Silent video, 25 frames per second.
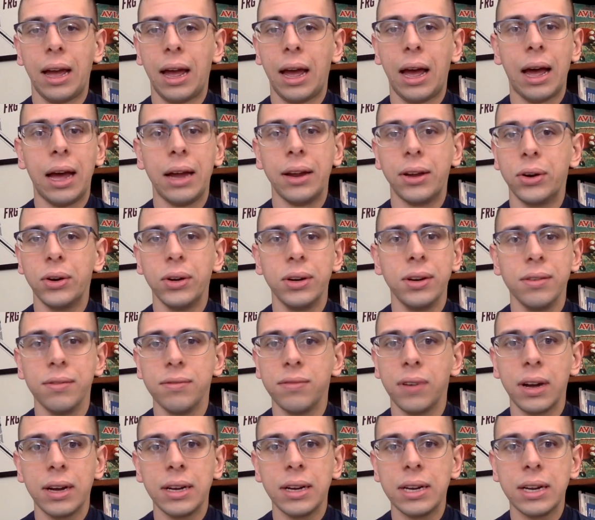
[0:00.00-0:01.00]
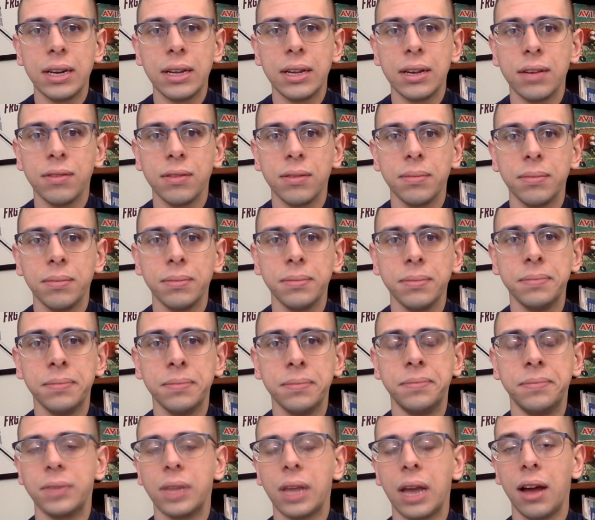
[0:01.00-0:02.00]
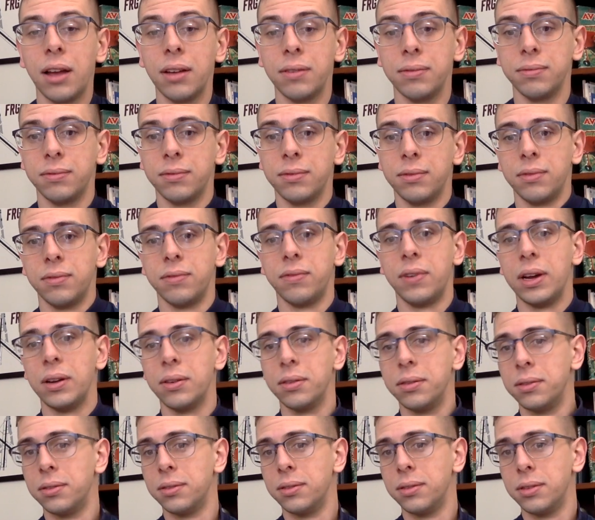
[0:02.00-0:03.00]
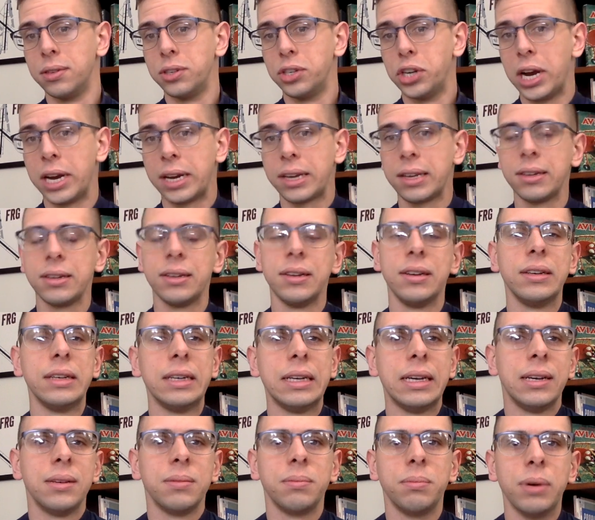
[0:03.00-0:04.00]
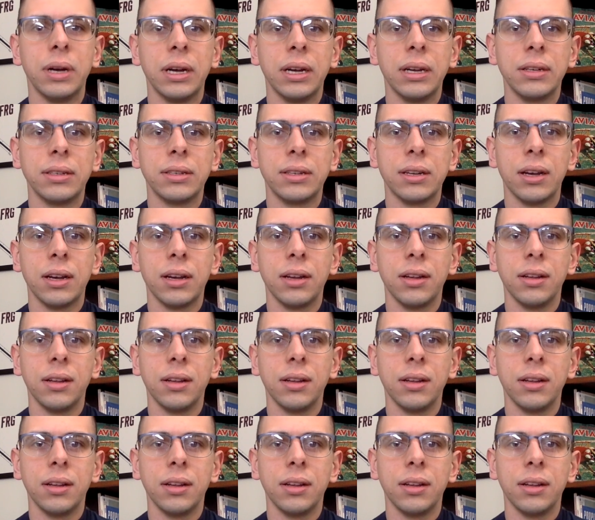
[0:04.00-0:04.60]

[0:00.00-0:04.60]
I couldn't find any of them. I found the jacket, but